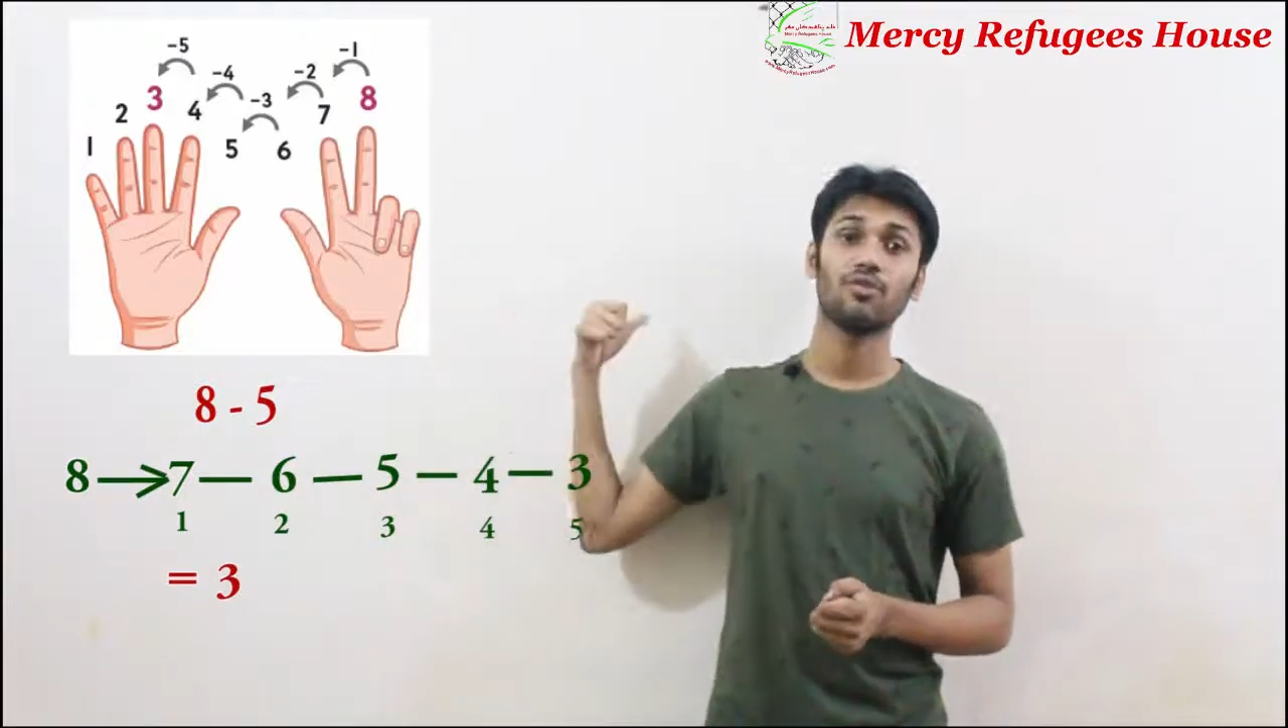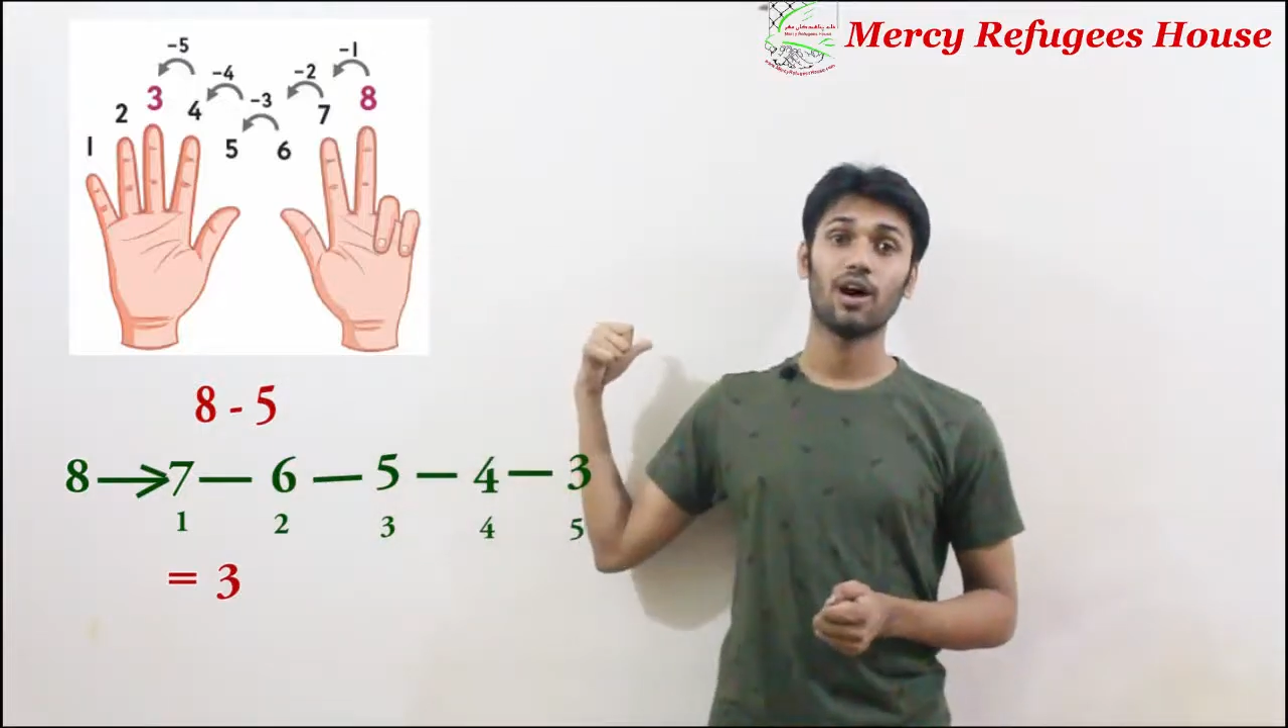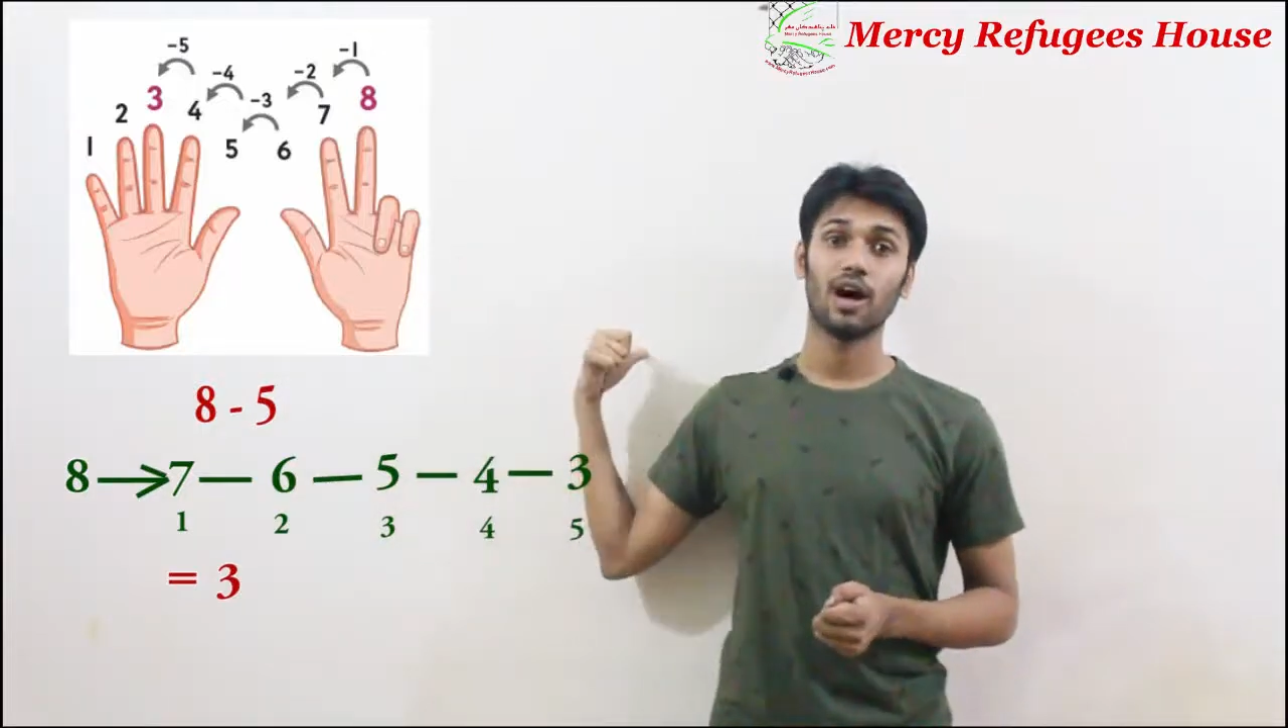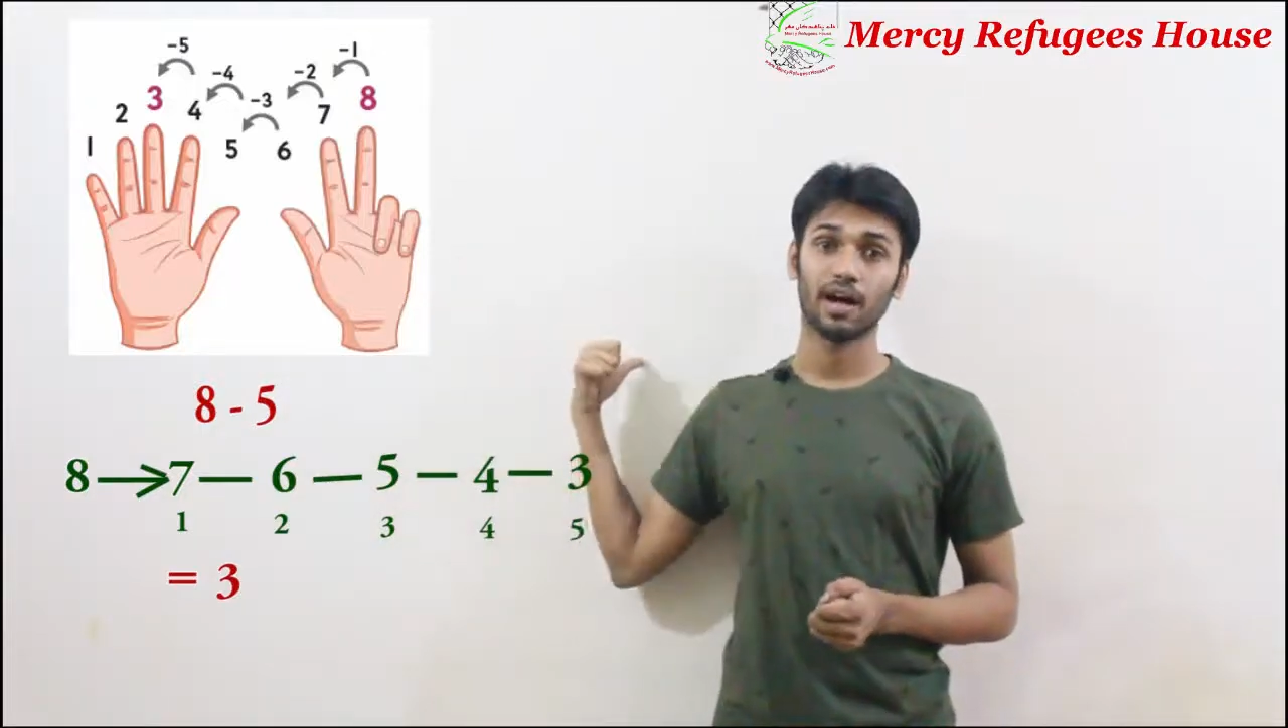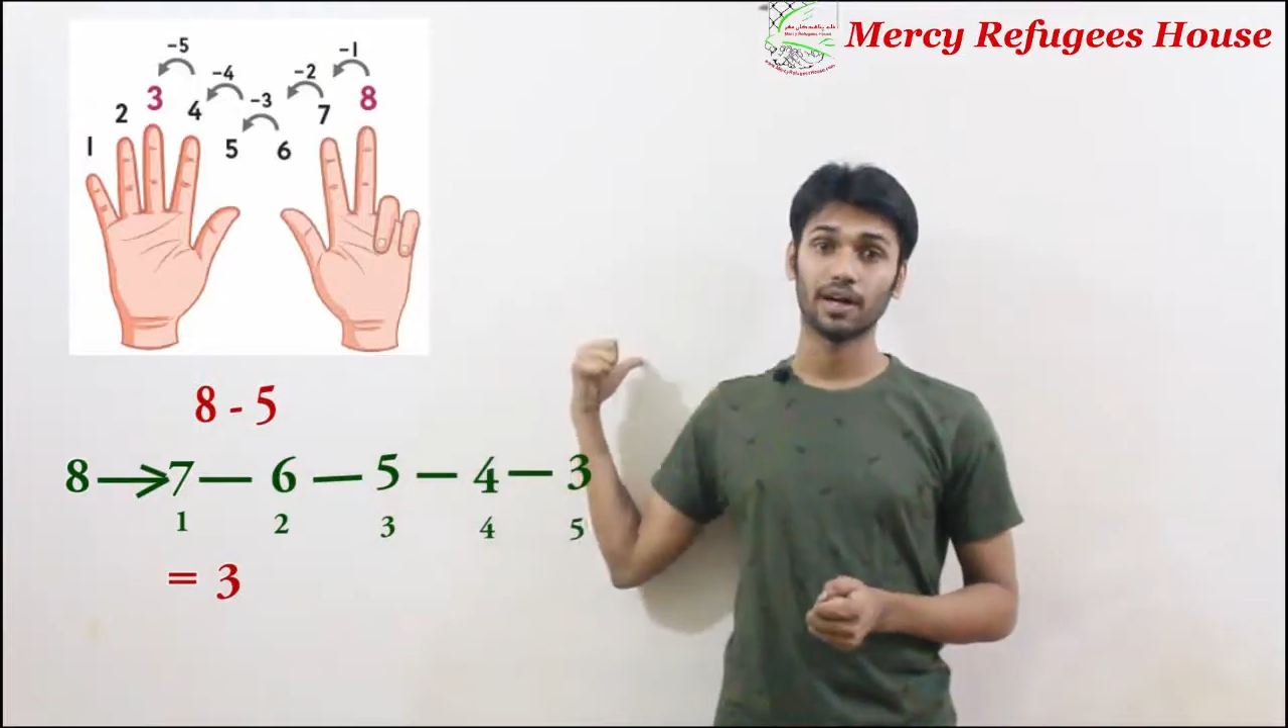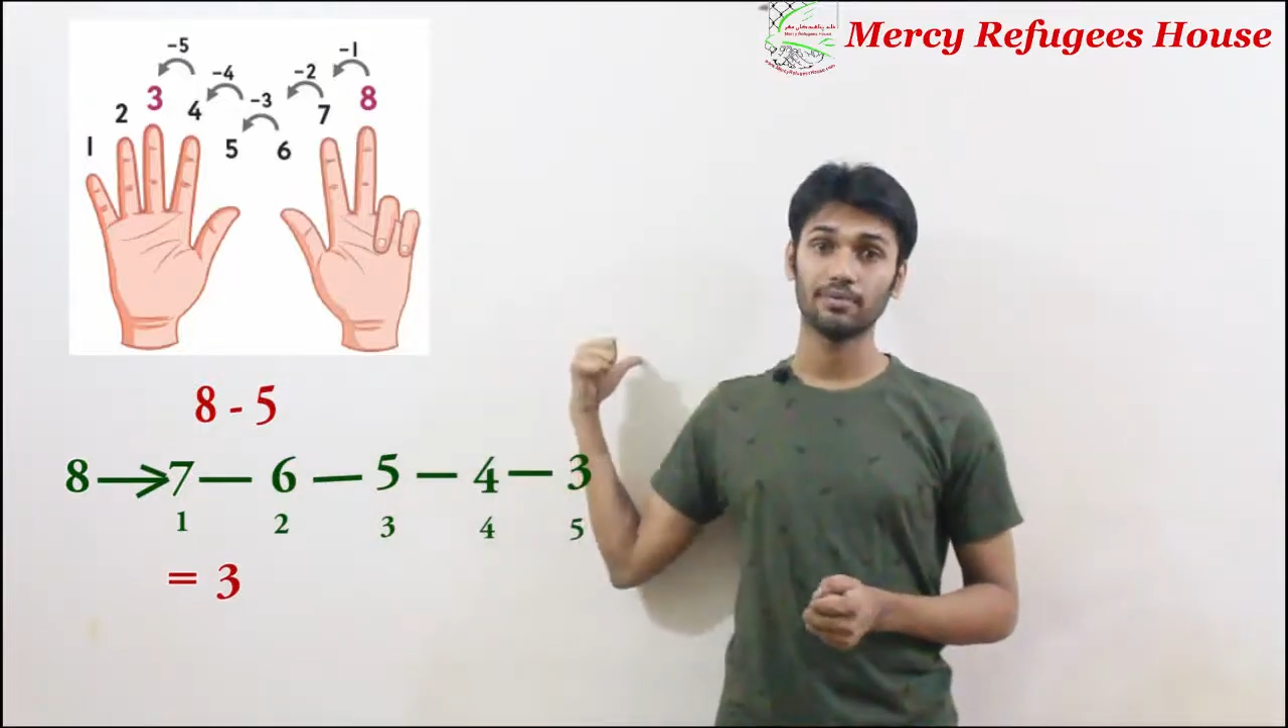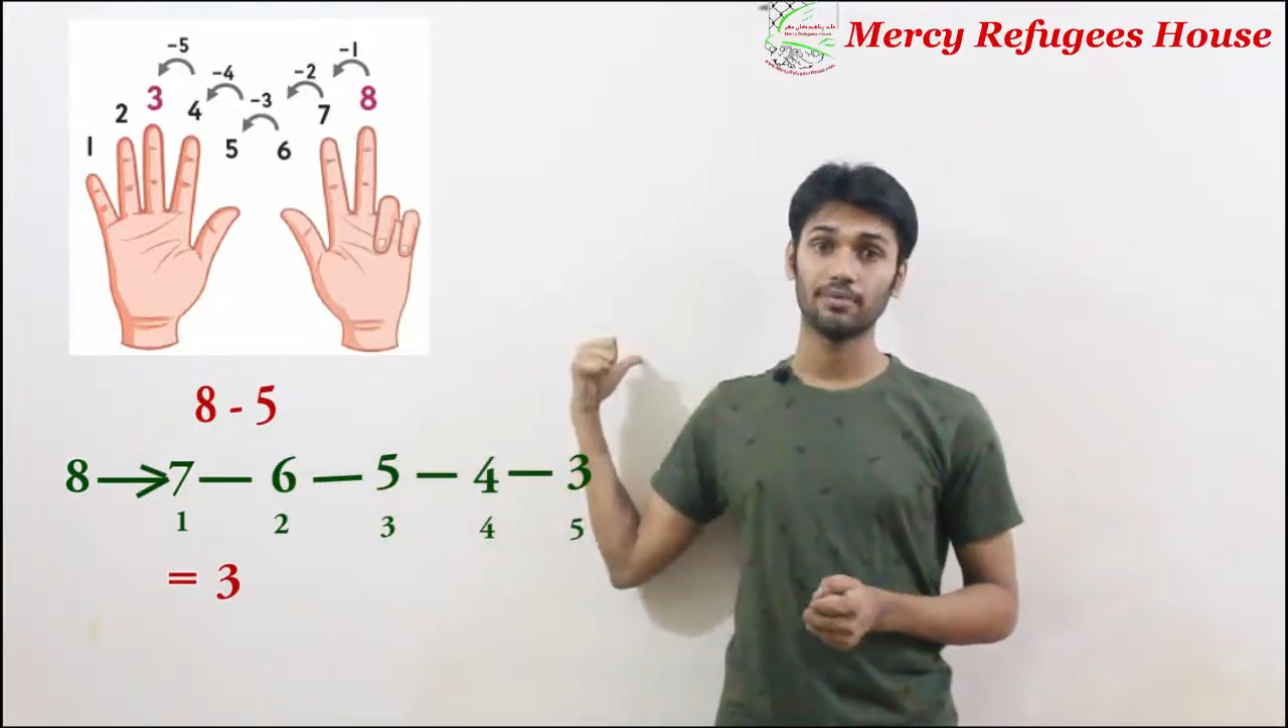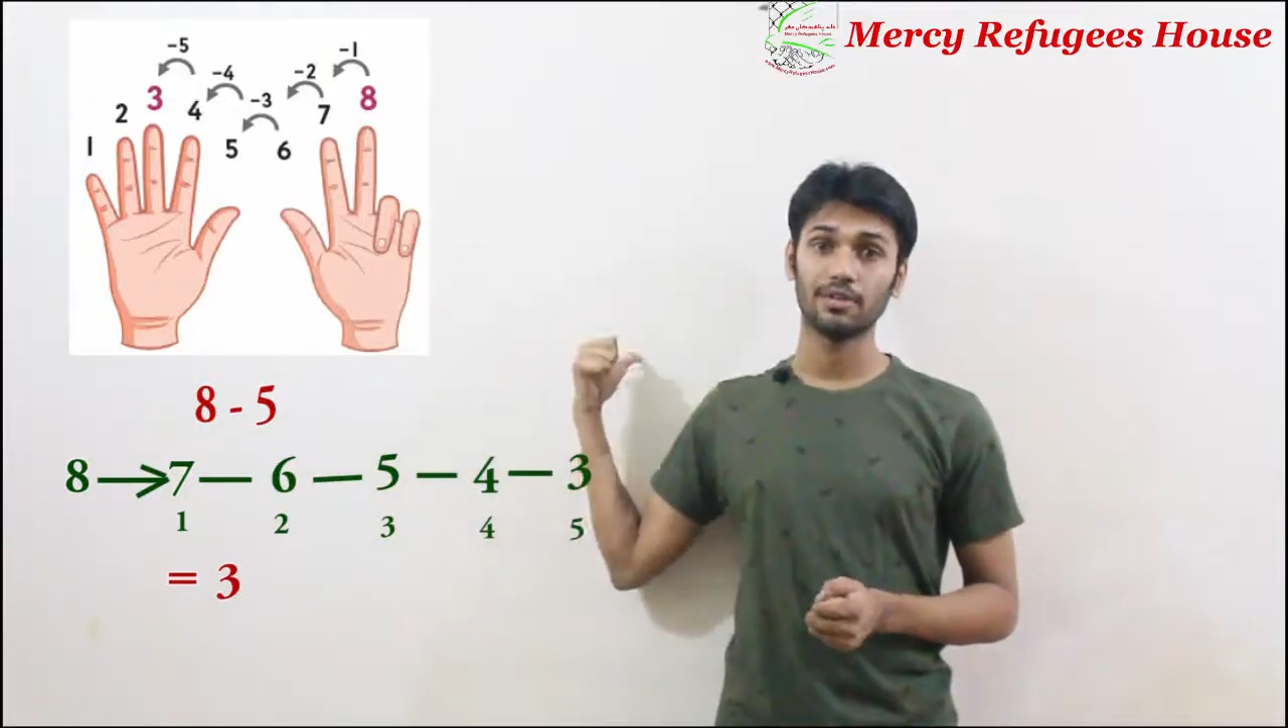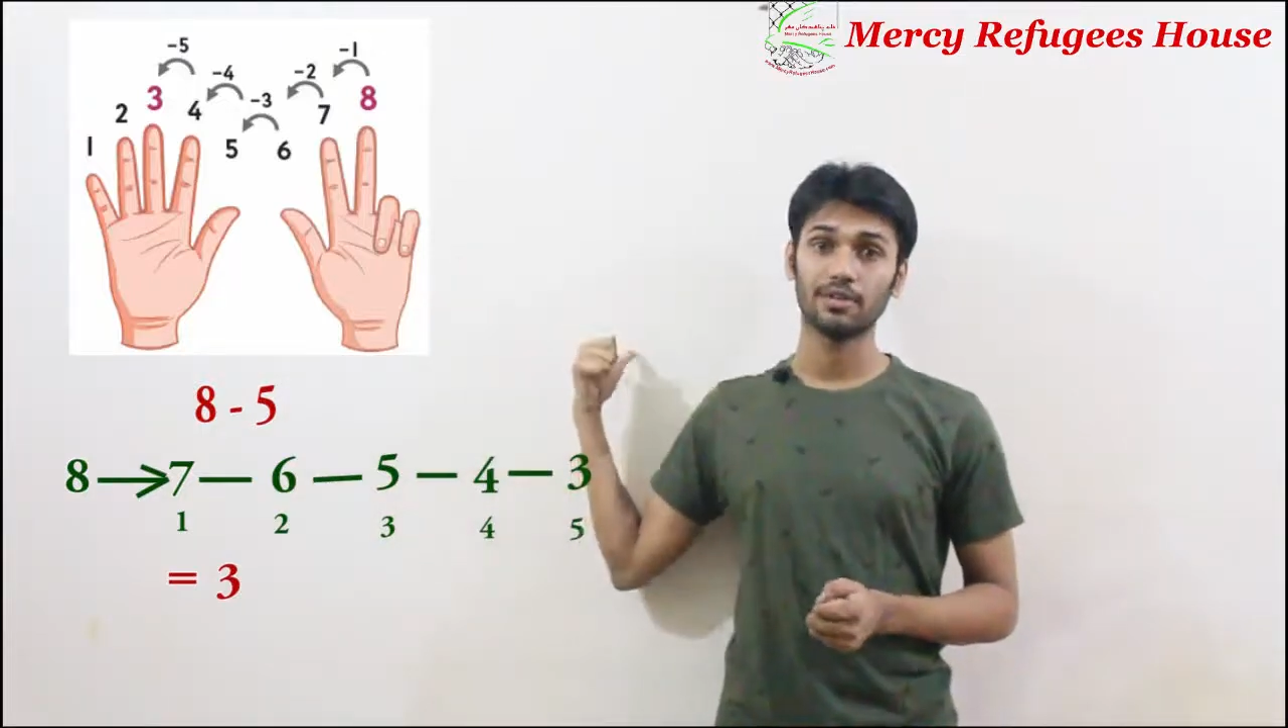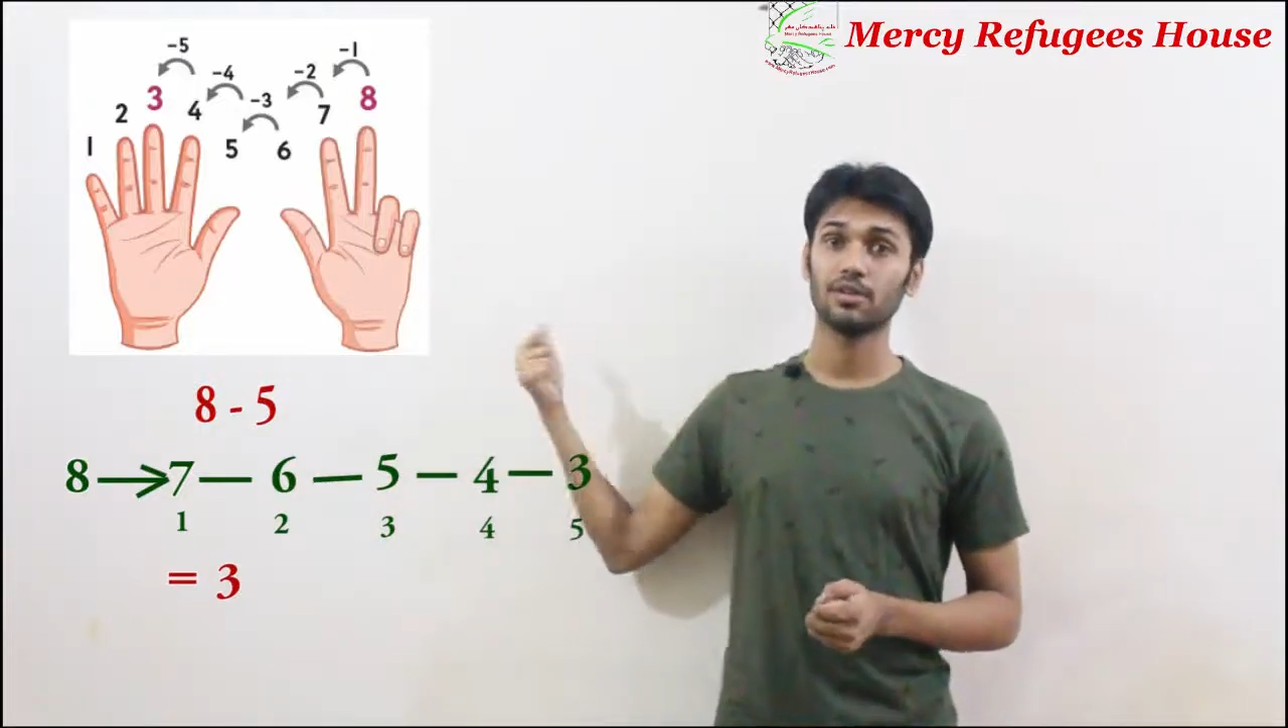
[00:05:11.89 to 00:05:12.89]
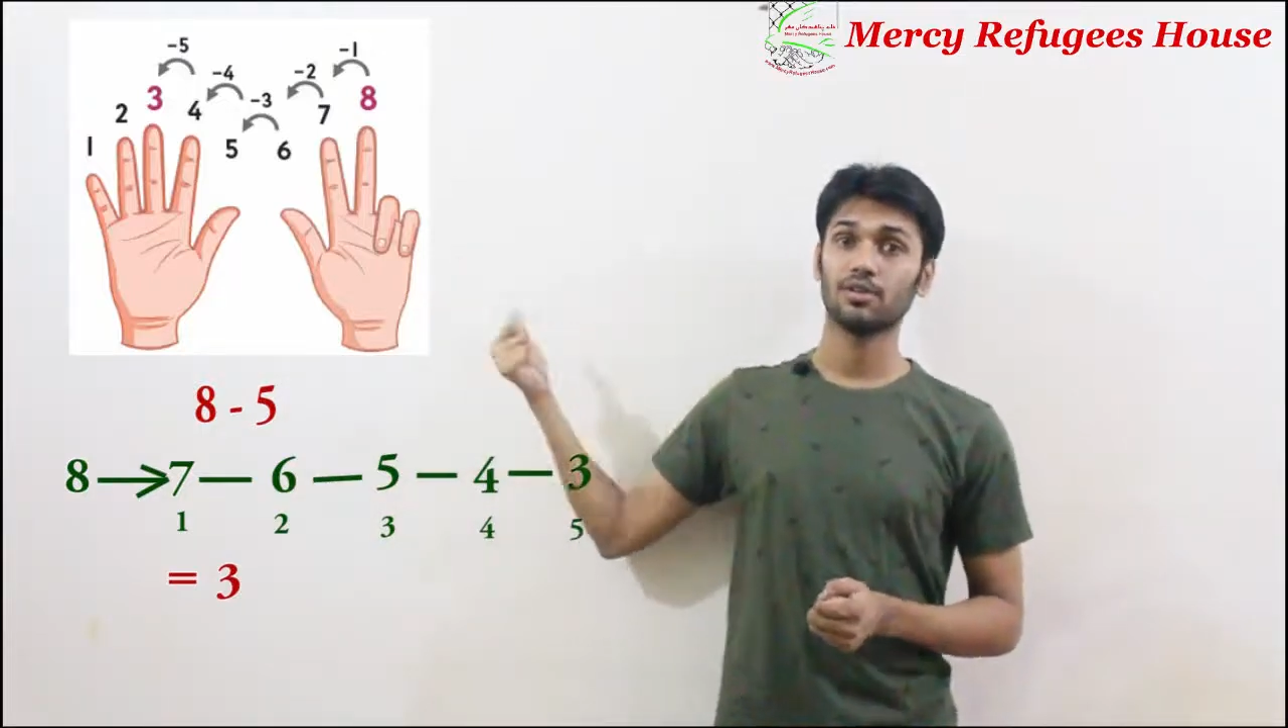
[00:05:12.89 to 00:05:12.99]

5,